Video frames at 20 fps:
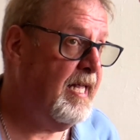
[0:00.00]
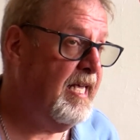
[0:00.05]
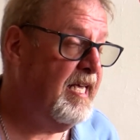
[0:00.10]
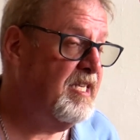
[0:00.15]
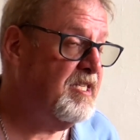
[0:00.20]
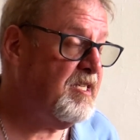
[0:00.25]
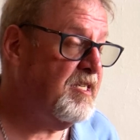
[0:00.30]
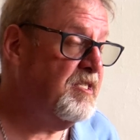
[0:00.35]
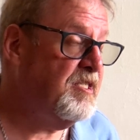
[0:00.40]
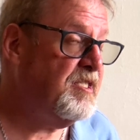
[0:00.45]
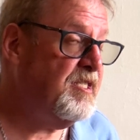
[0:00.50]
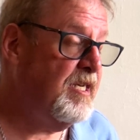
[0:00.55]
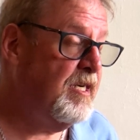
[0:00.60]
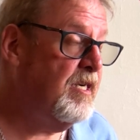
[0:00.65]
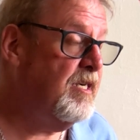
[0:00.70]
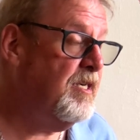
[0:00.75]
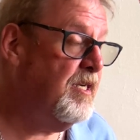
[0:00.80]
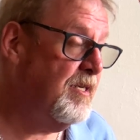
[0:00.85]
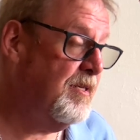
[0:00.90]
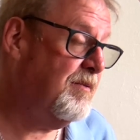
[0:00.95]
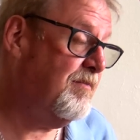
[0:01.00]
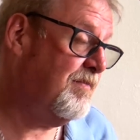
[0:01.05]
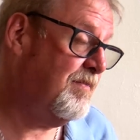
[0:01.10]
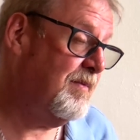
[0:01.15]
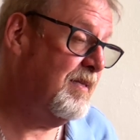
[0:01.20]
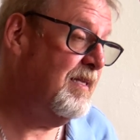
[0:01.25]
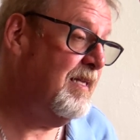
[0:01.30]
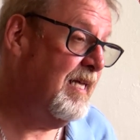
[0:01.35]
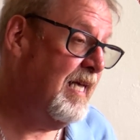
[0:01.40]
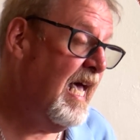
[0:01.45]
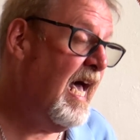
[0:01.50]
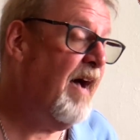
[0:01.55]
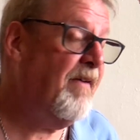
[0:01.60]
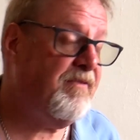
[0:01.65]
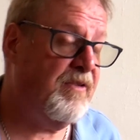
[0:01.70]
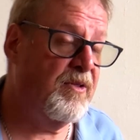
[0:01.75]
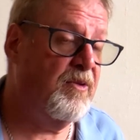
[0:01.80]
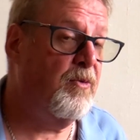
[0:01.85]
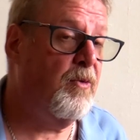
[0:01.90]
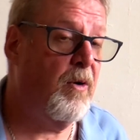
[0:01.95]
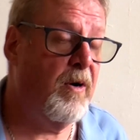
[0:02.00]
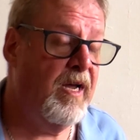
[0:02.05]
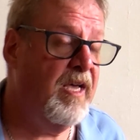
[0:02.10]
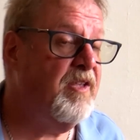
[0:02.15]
He's considered after the war,